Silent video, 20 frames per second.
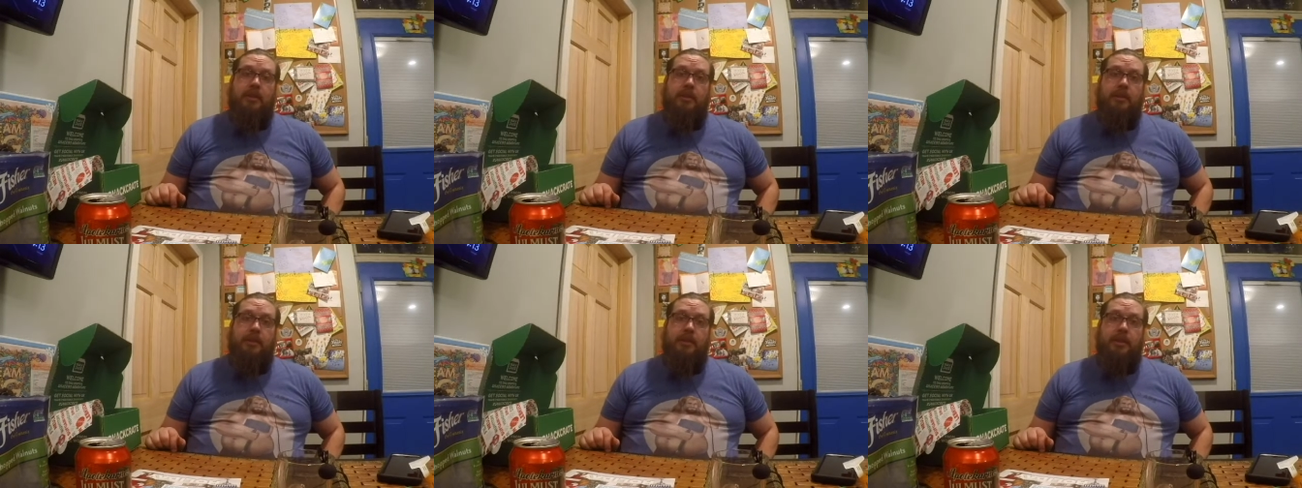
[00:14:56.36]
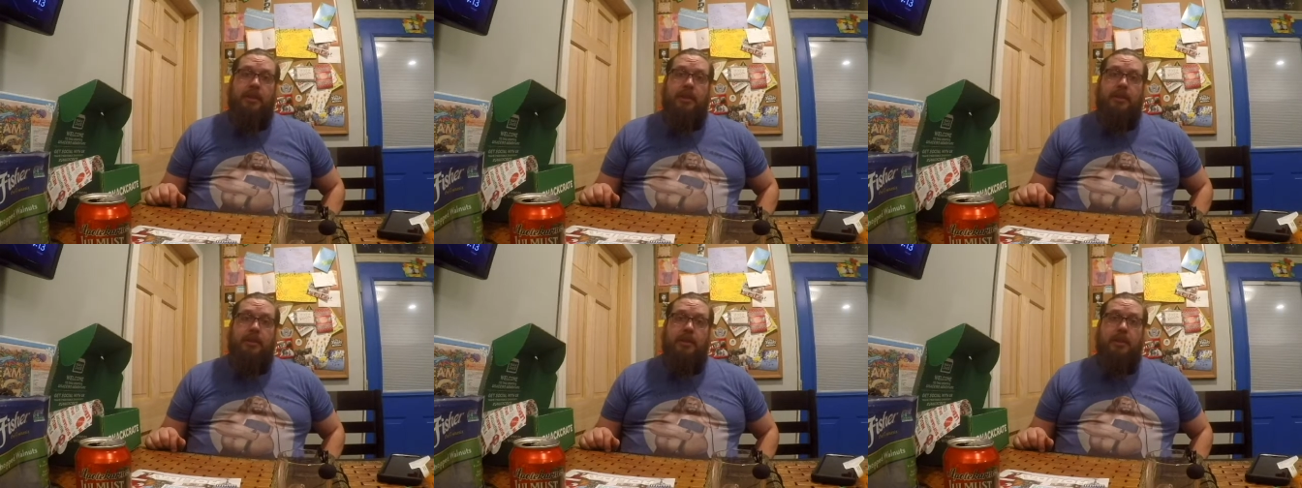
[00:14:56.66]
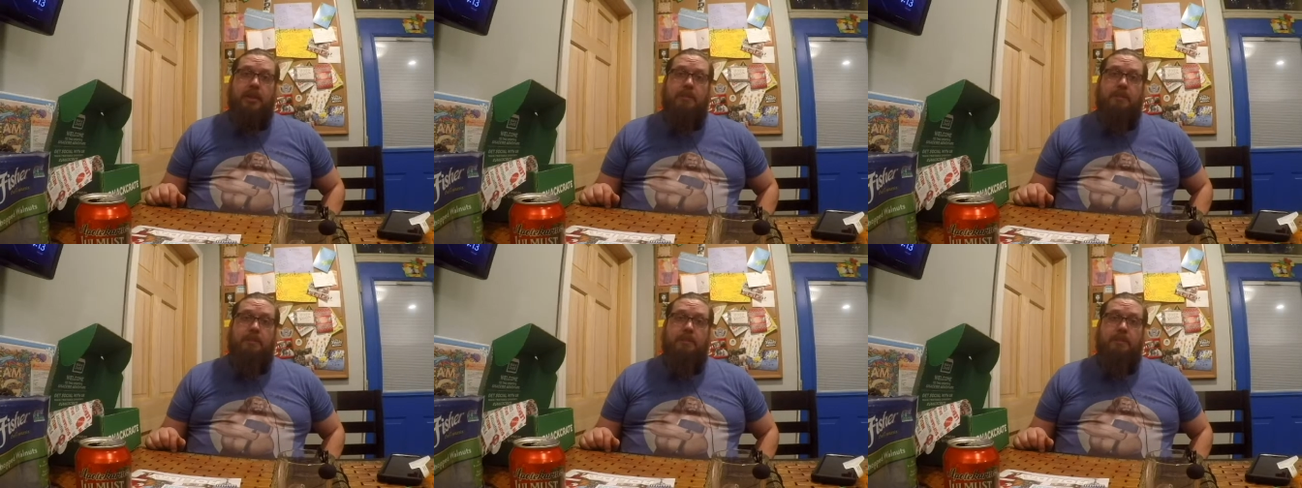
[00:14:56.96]
Until next
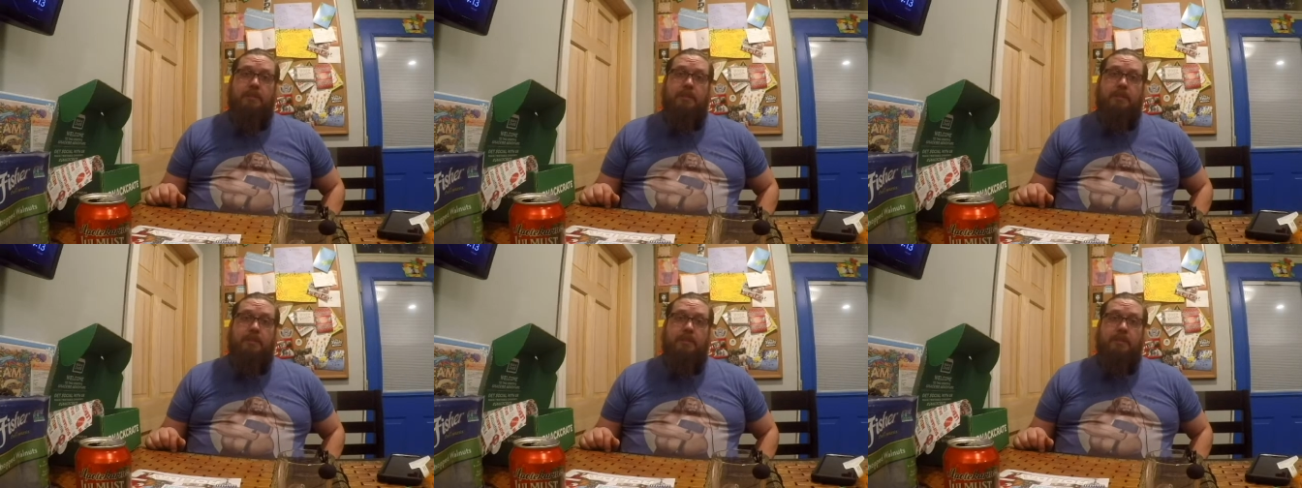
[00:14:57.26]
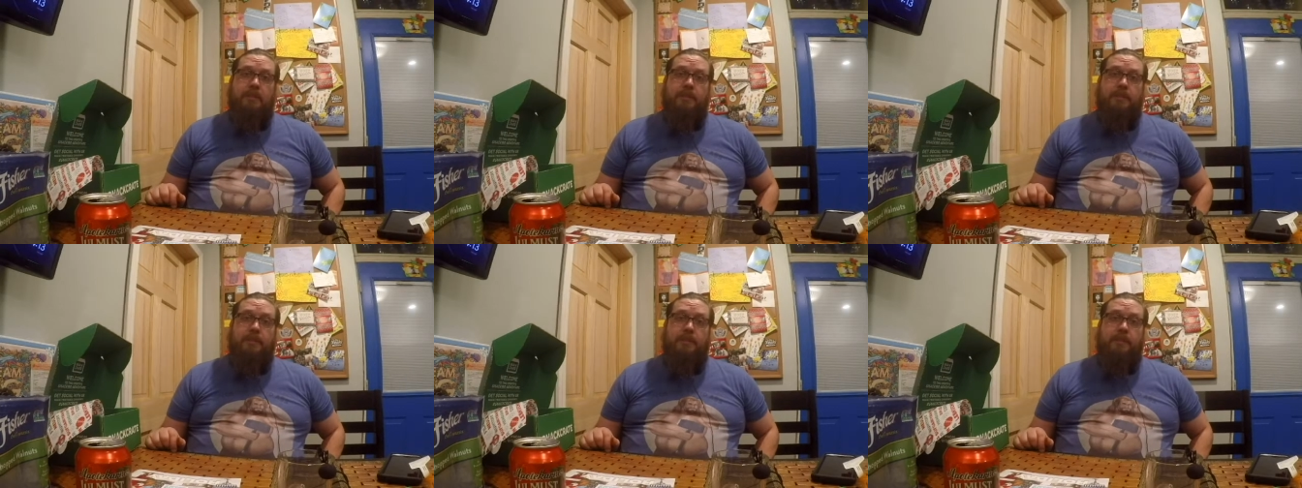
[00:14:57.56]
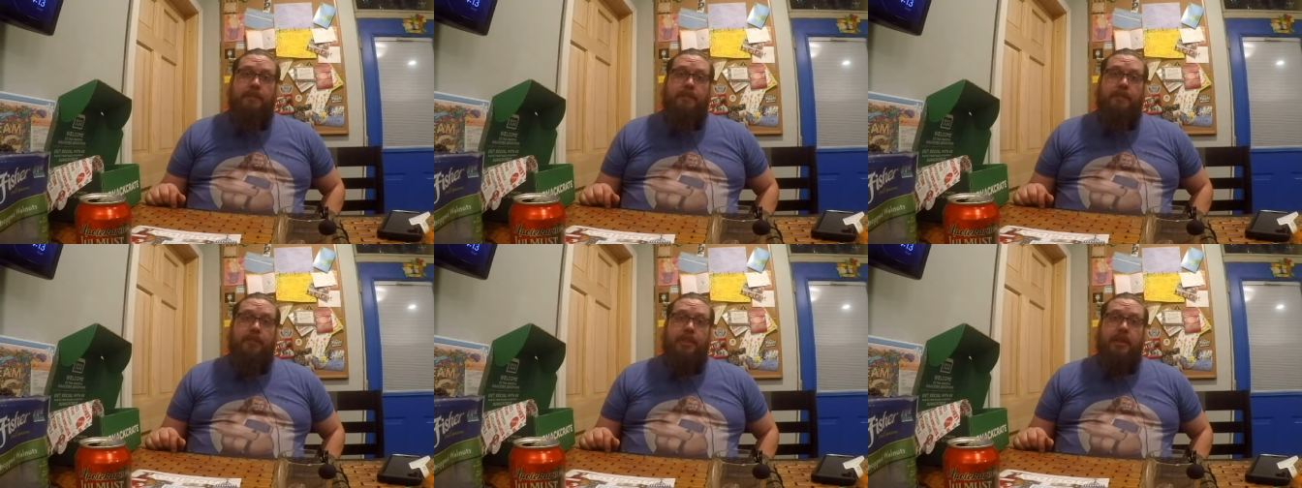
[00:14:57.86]
time,
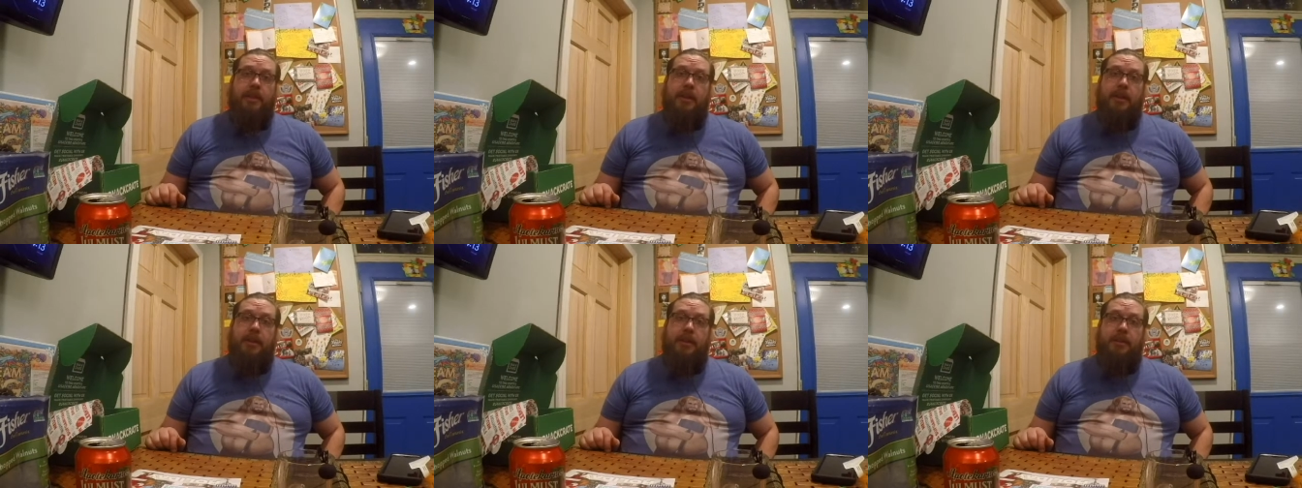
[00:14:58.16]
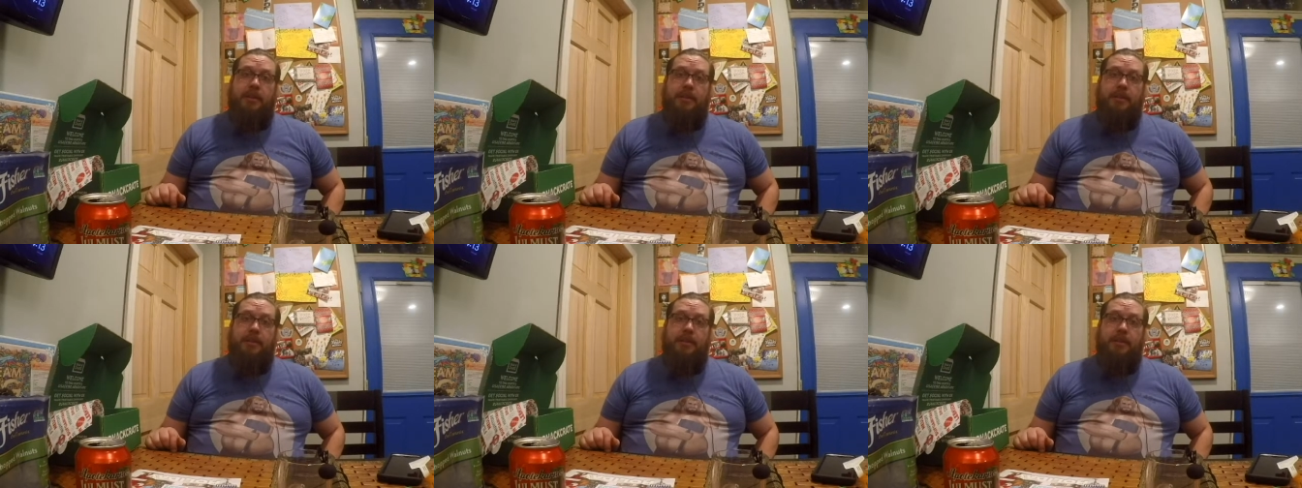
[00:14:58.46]
and I'll